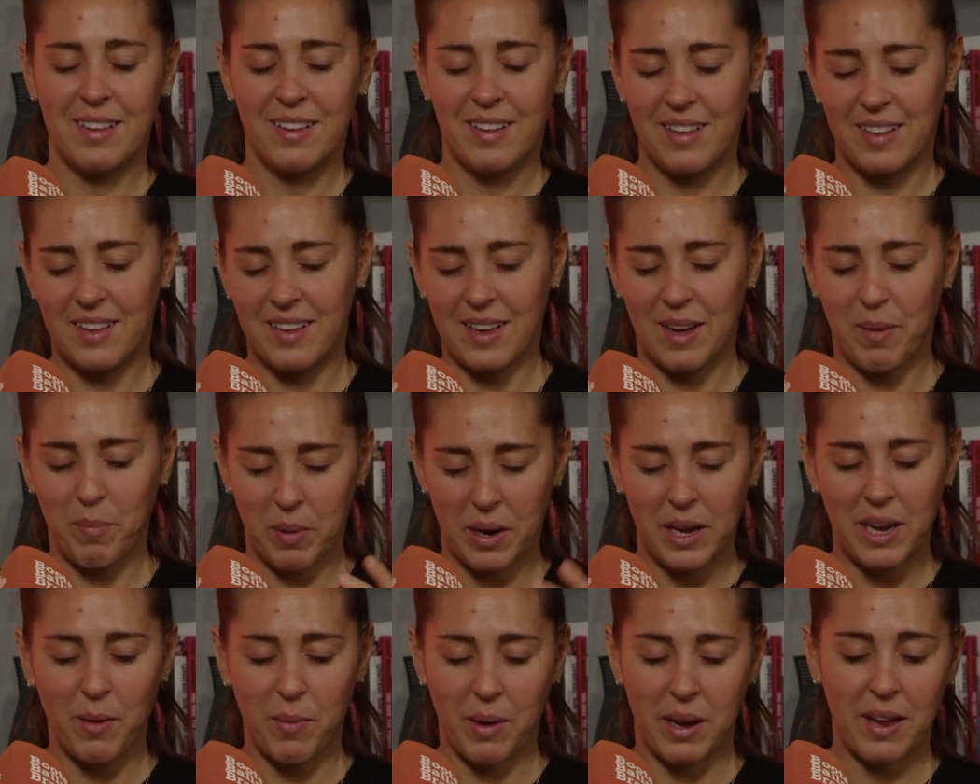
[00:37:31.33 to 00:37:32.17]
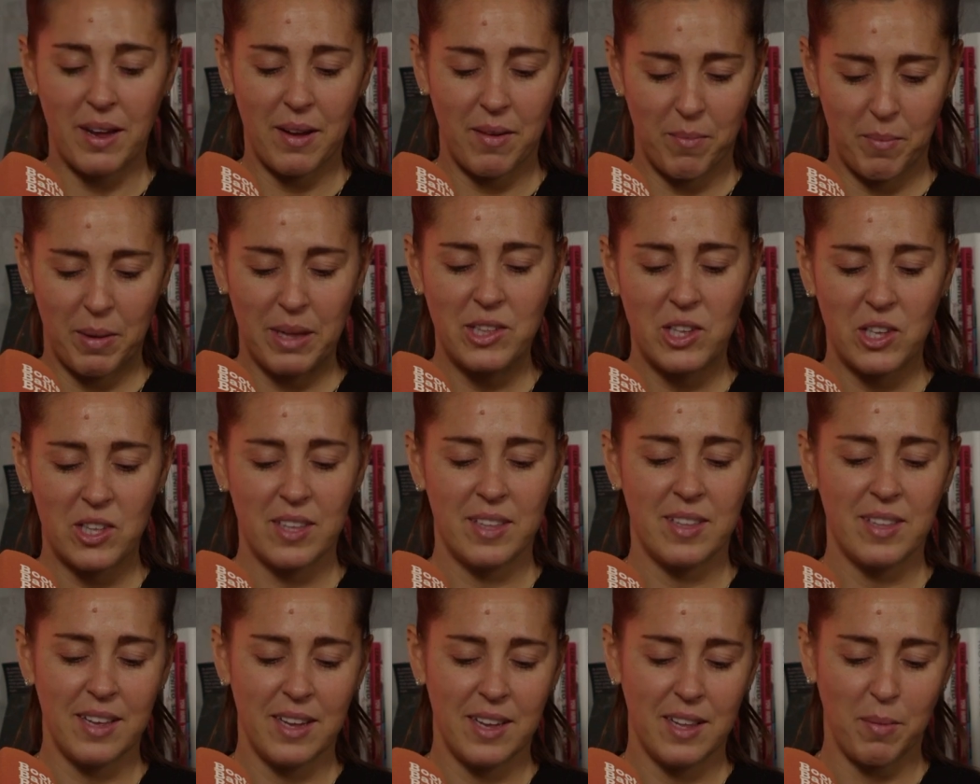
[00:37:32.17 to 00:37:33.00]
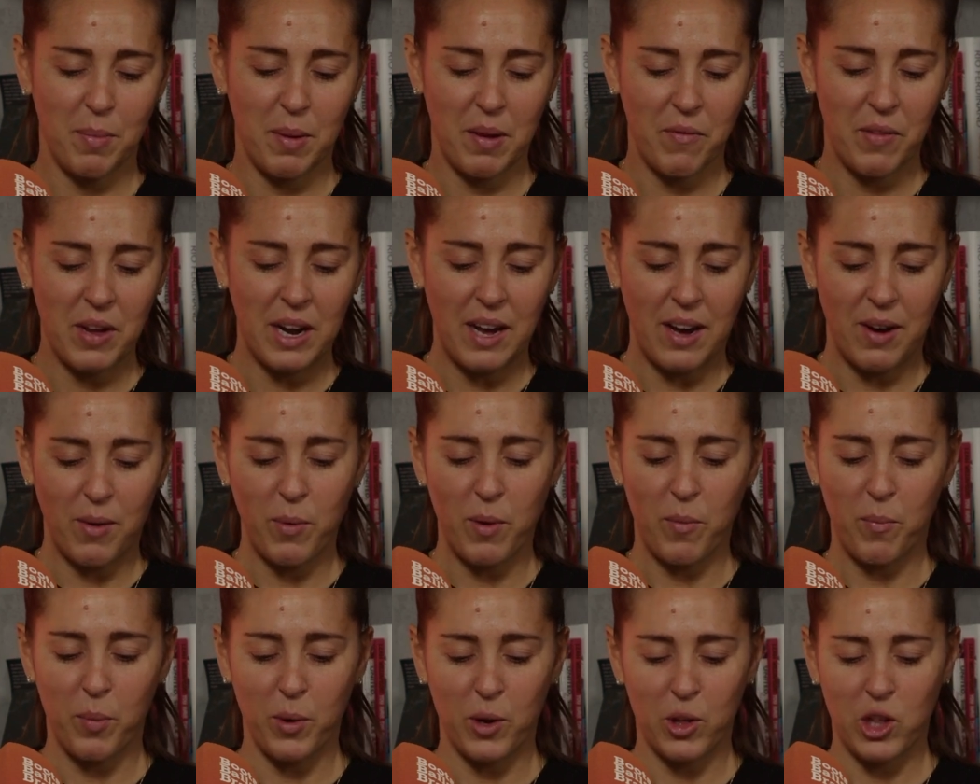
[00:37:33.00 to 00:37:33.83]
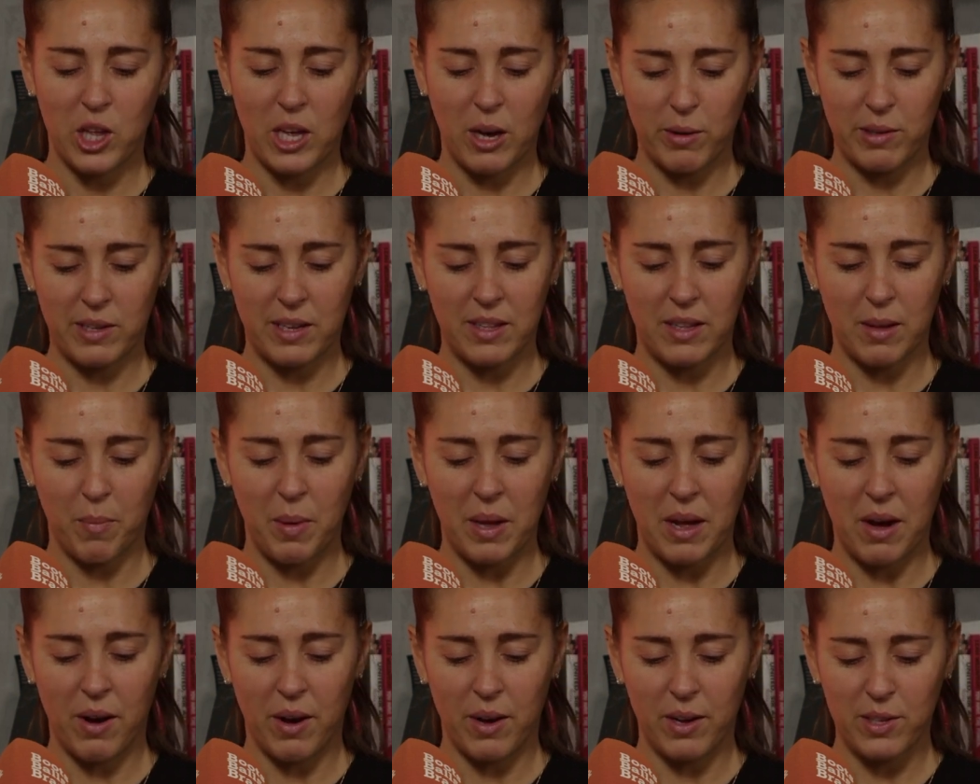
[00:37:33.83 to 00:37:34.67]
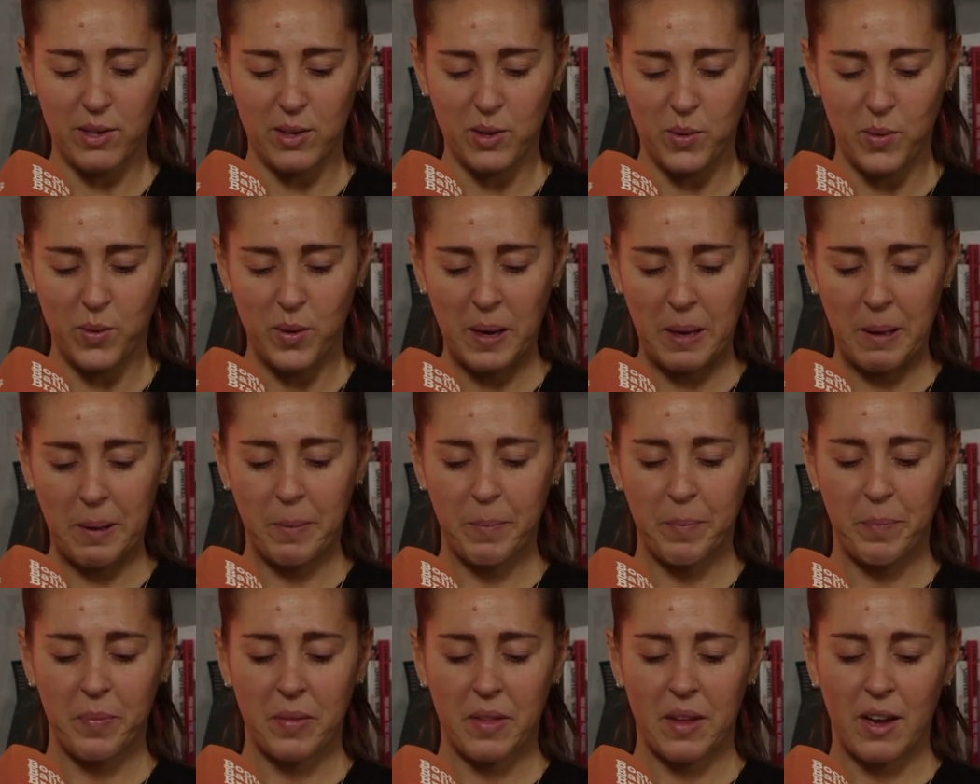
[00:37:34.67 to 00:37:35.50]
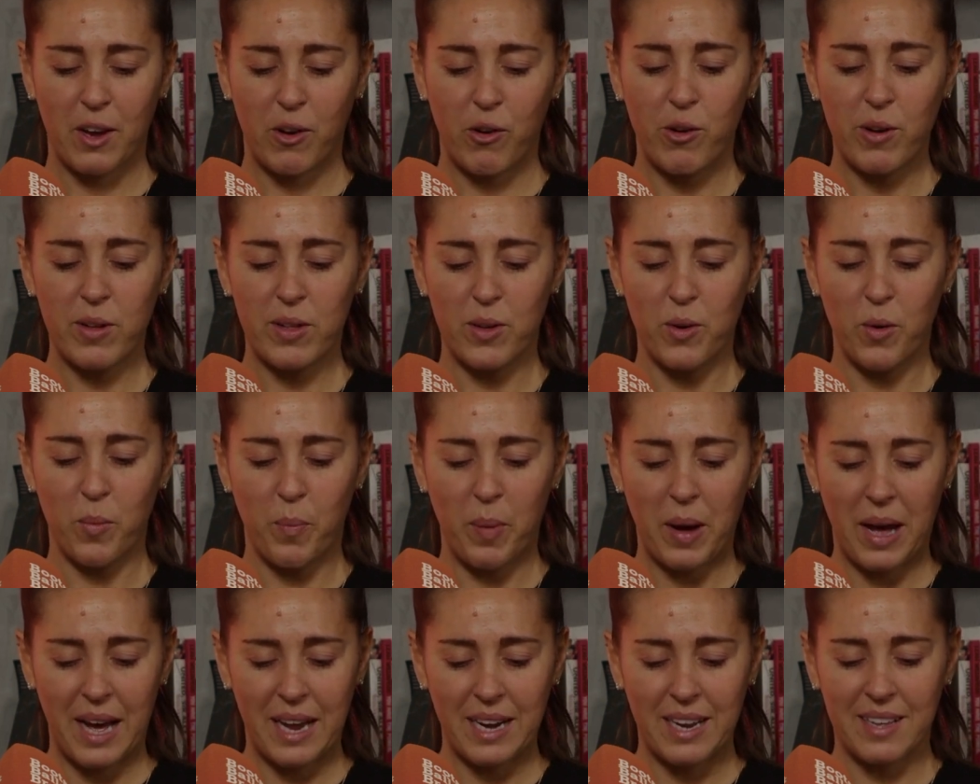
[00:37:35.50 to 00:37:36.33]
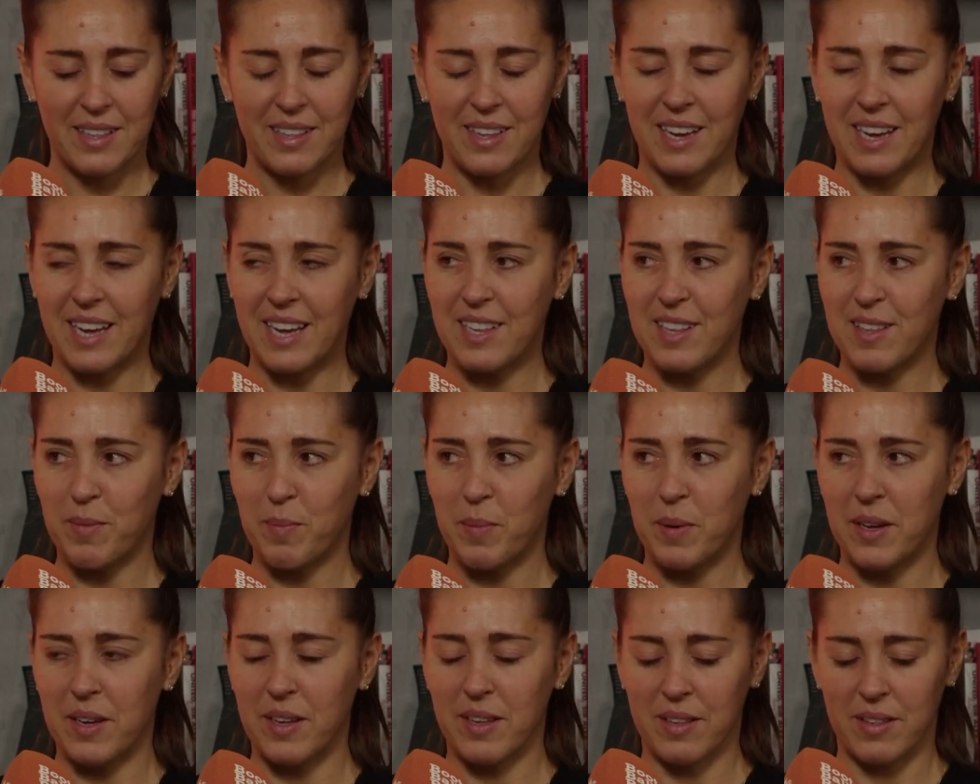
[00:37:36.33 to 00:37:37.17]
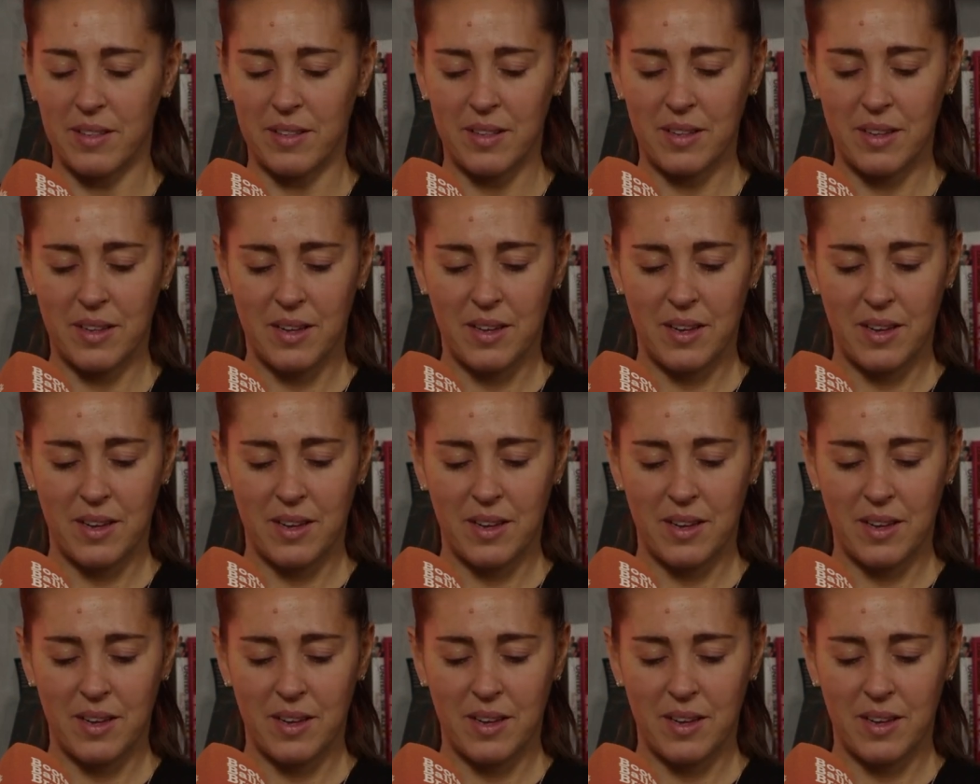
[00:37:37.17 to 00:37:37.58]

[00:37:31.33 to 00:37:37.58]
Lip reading: Yeah, but anyway, Manchester City to beat Villa. We put Chelsea to beat Arsenal. Crystal Palace against Spurs.